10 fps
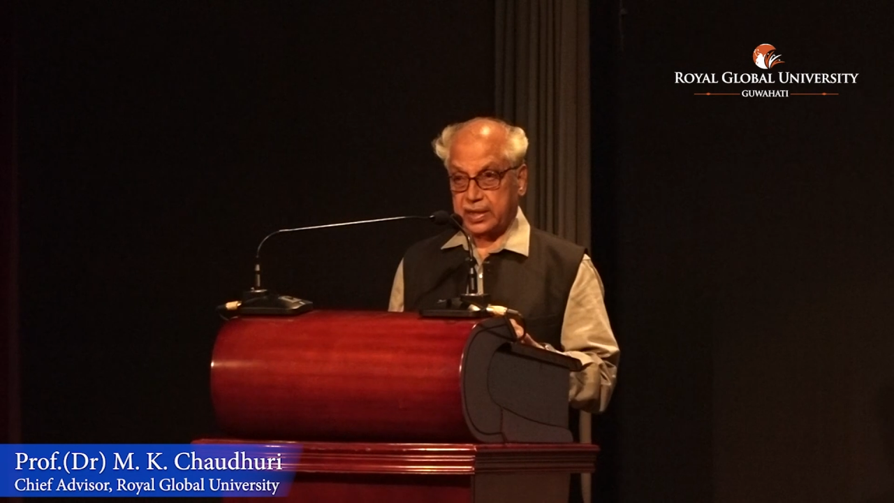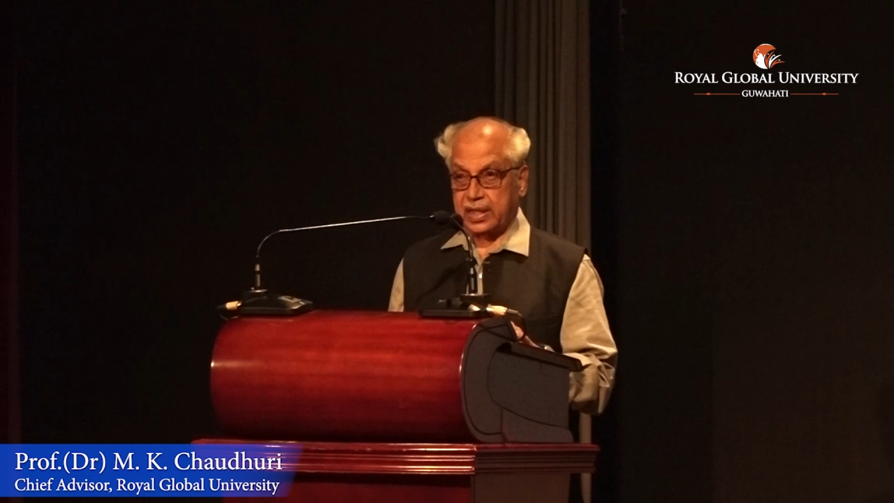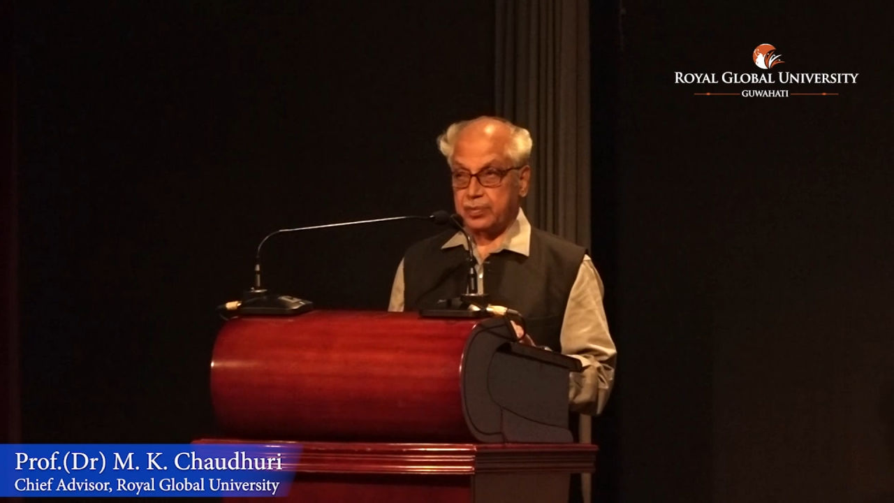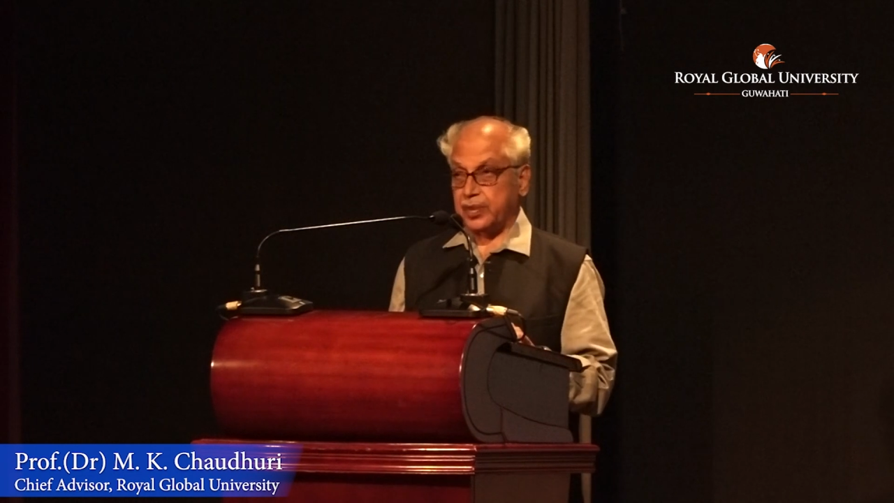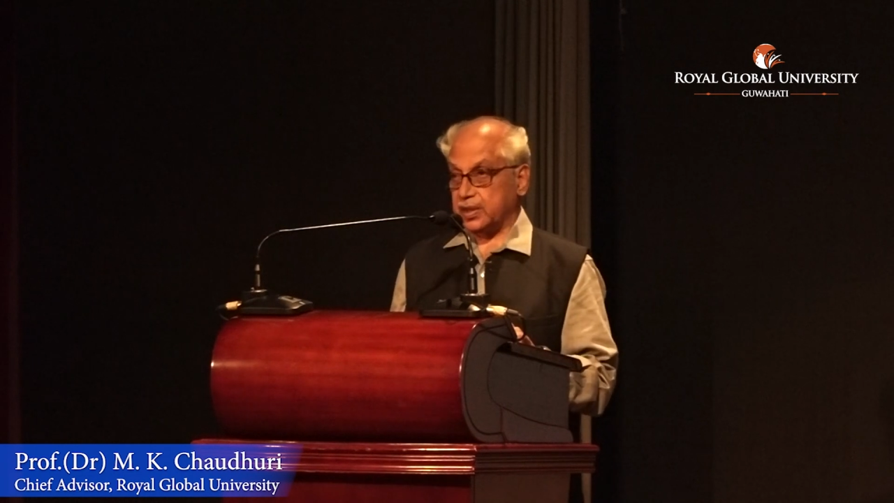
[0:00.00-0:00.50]

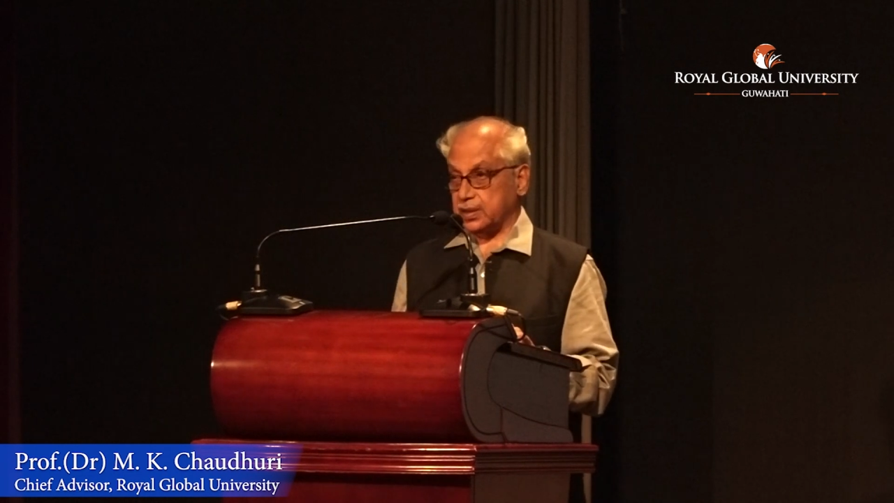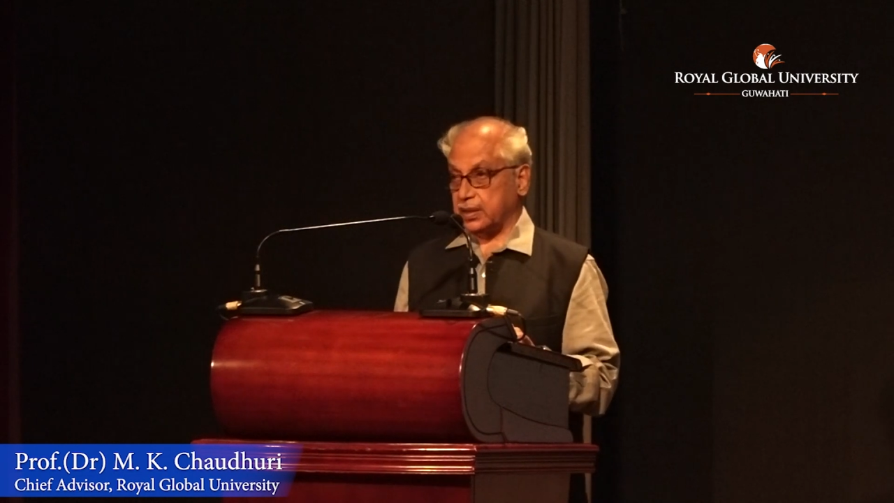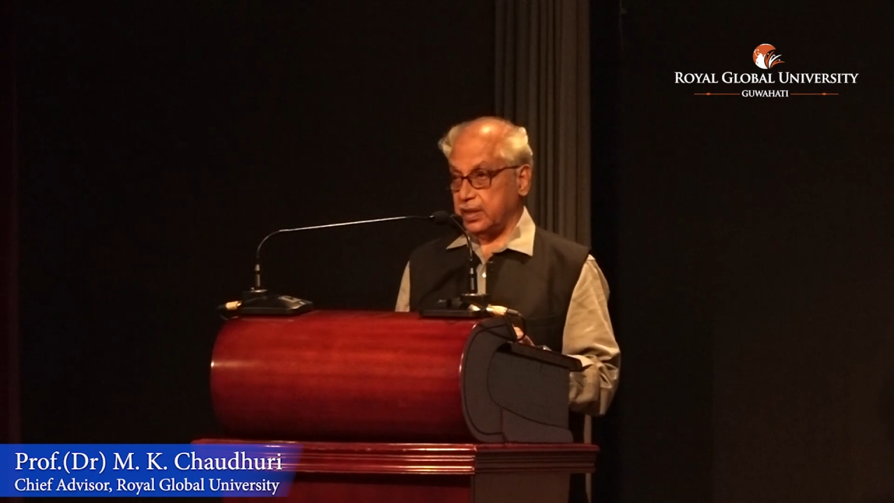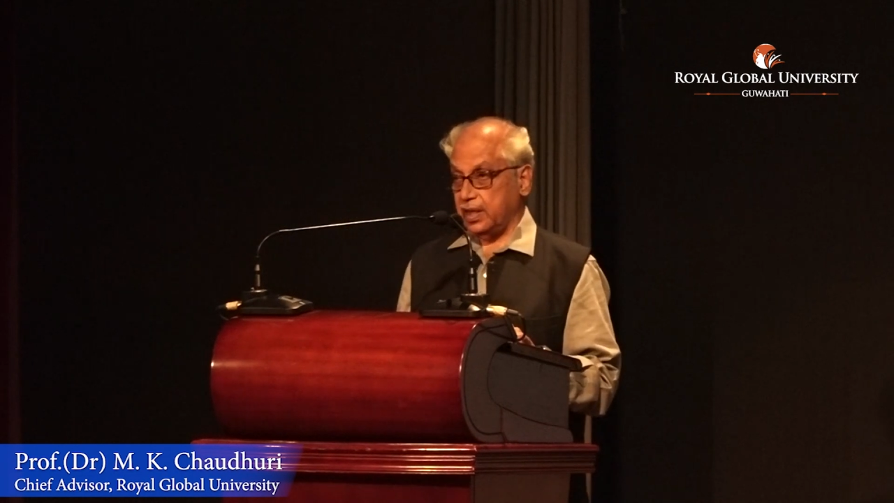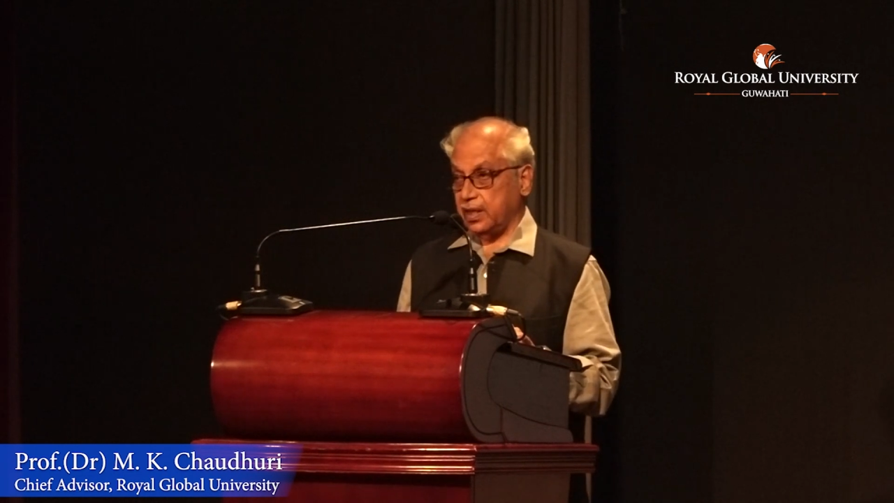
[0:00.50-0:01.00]
young person
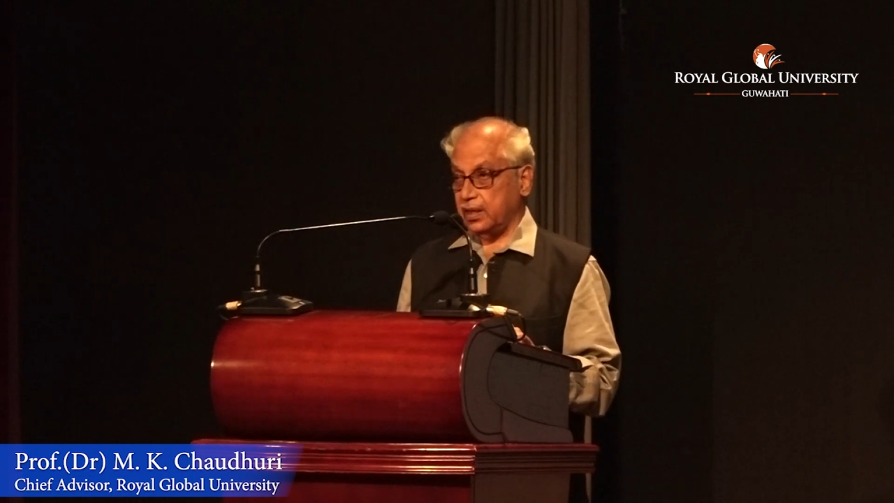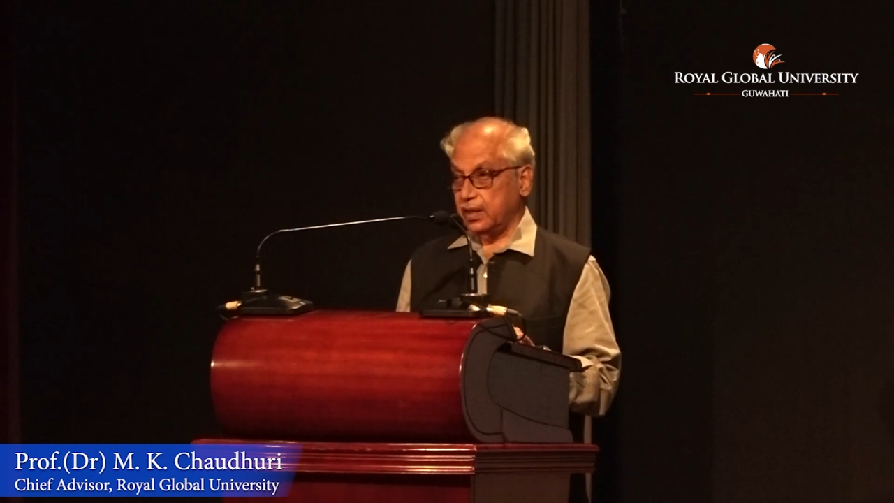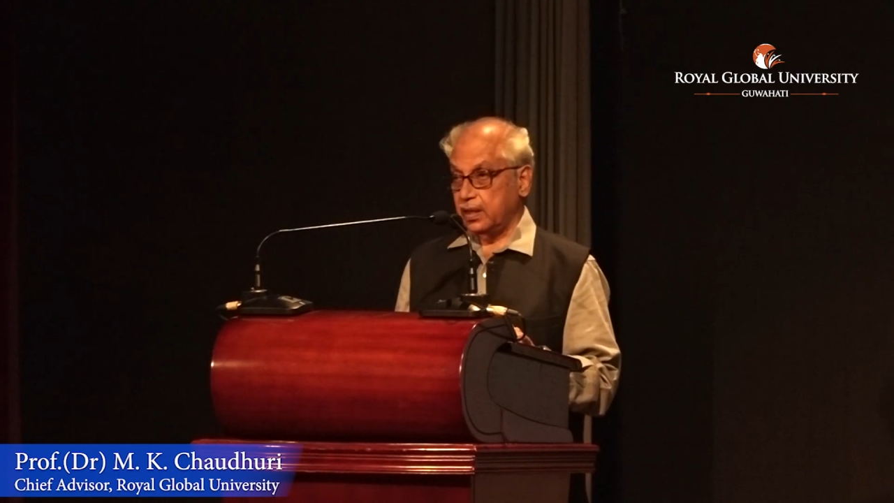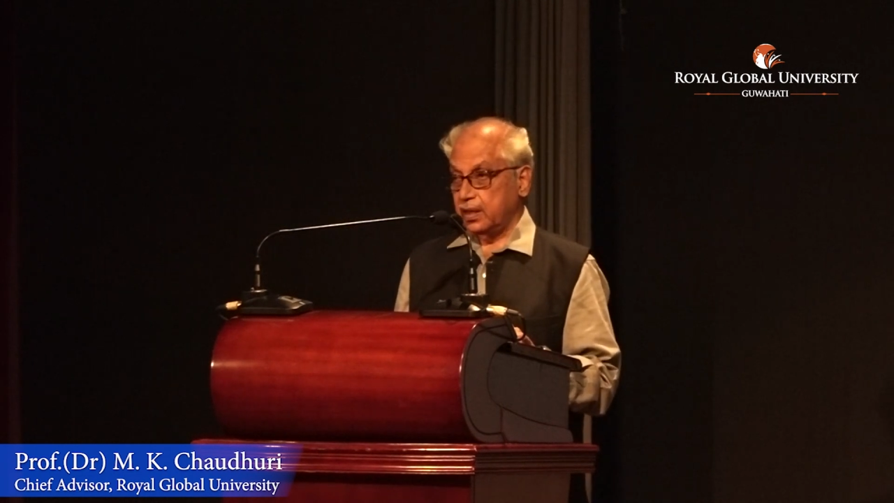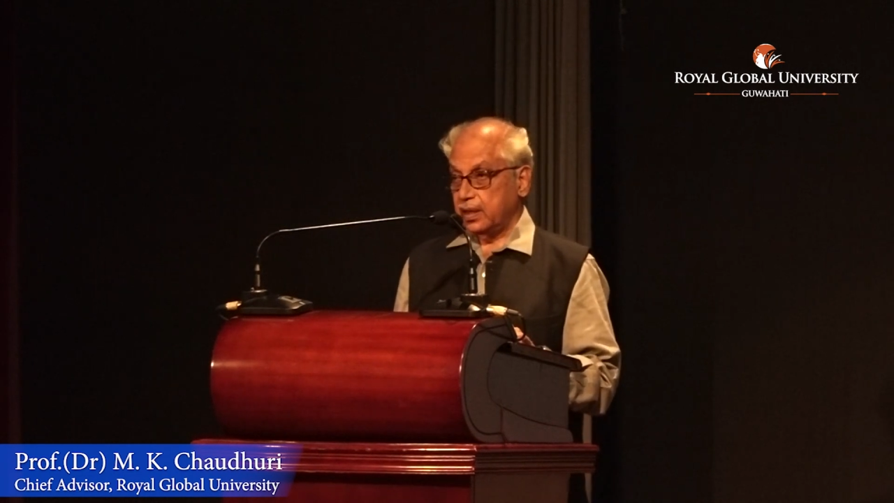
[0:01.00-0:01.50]
here,
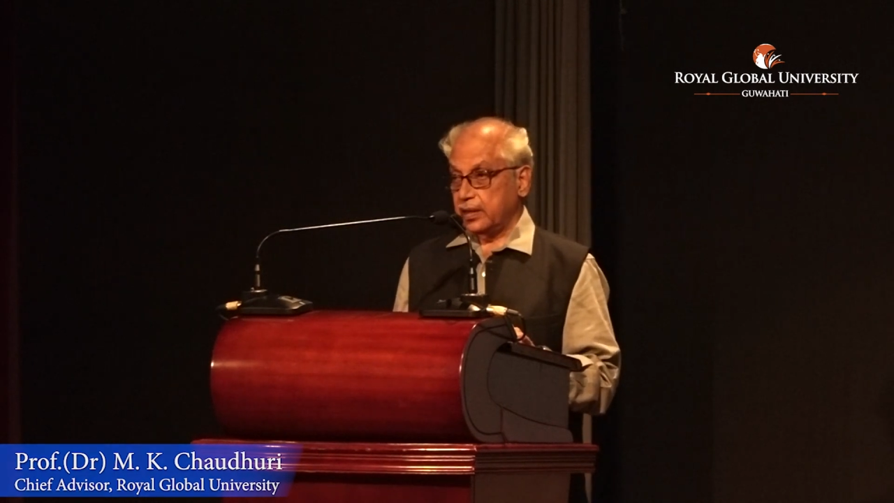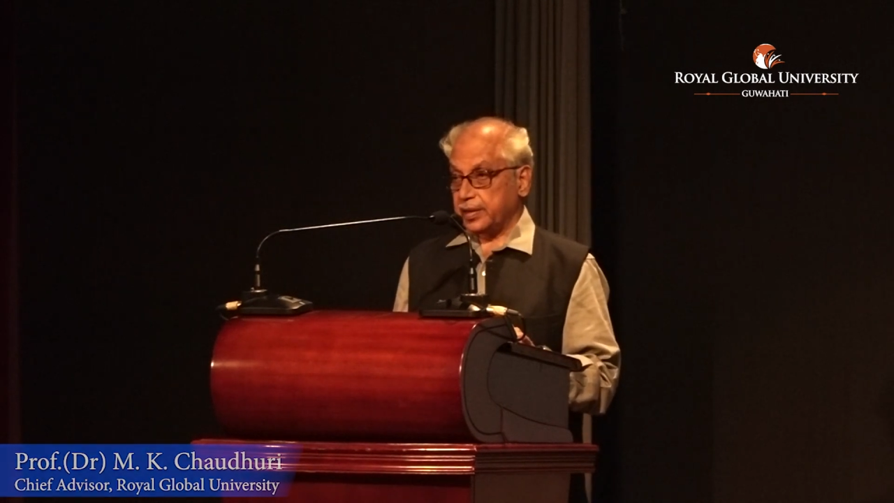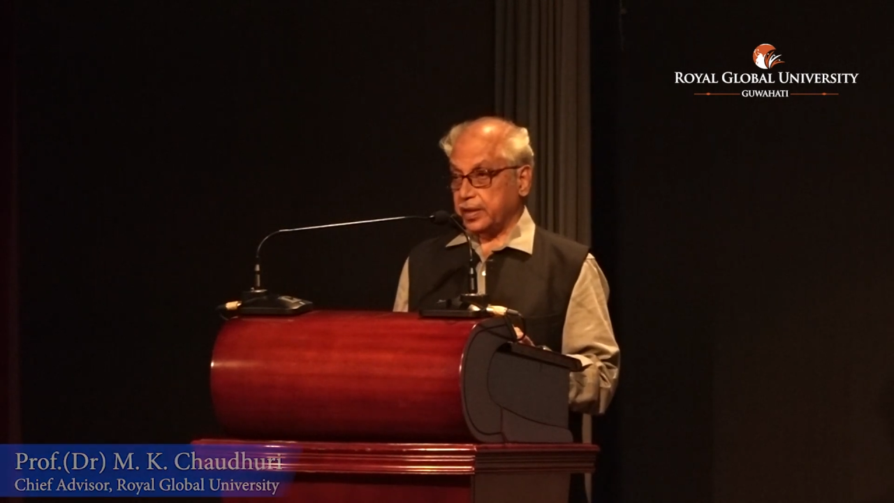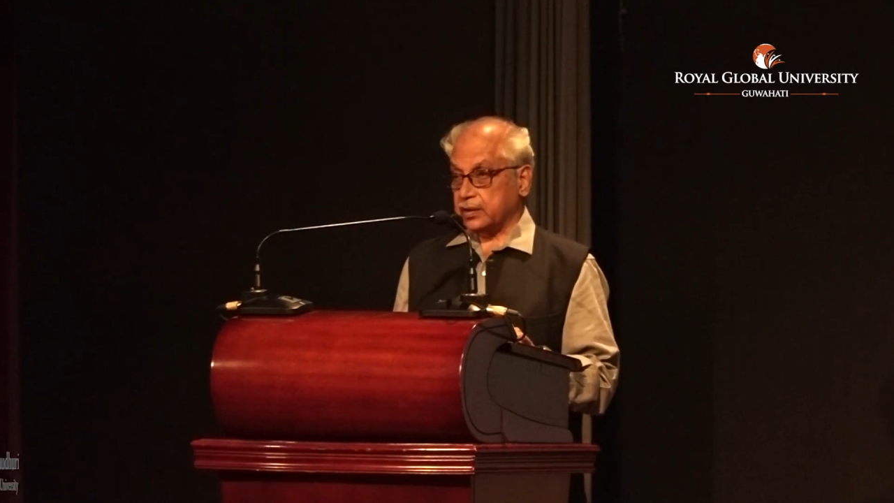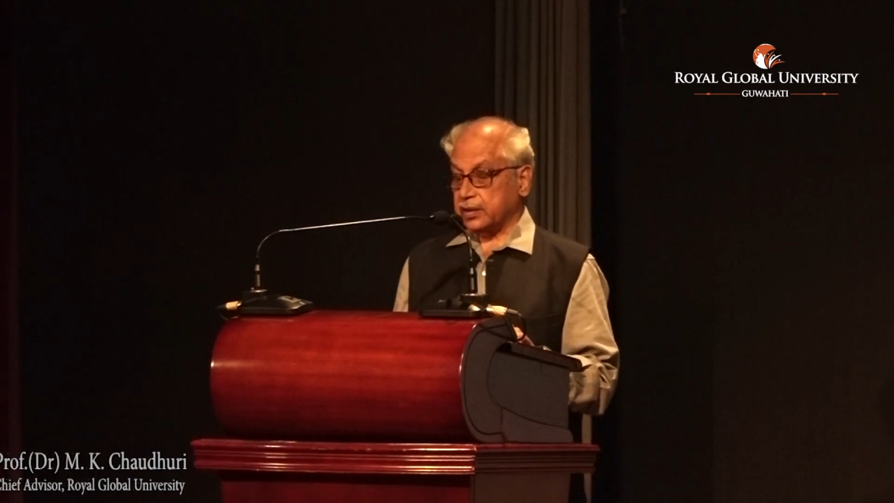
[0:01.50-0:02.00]

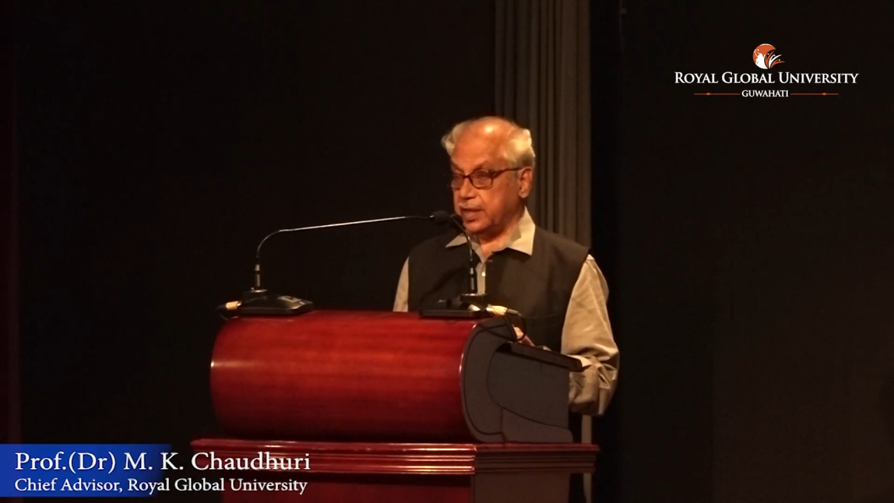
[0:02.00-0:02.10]
because